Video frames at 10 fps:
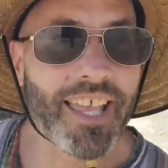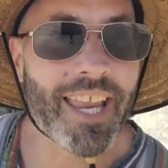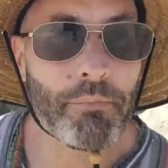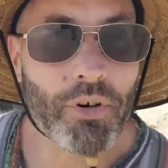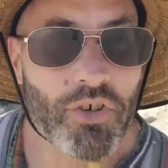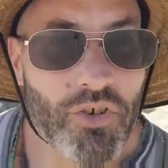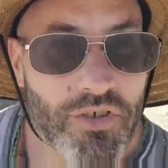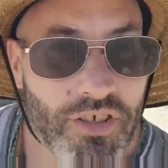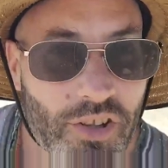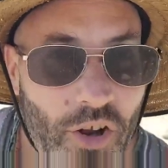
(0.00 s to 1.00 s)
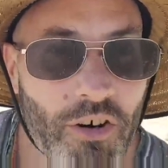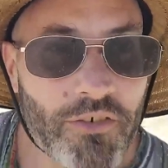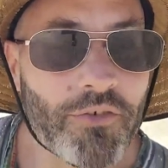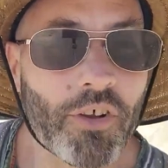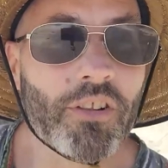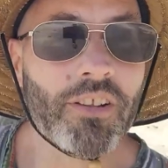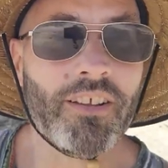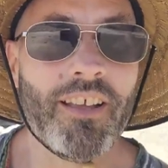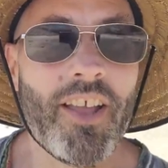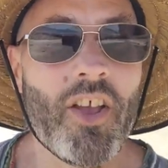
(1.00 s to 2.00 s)
they produce chlorophyll
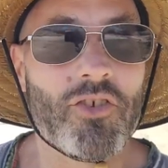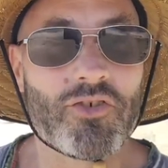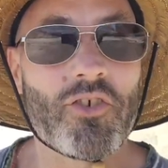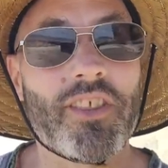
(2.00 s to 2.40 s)
so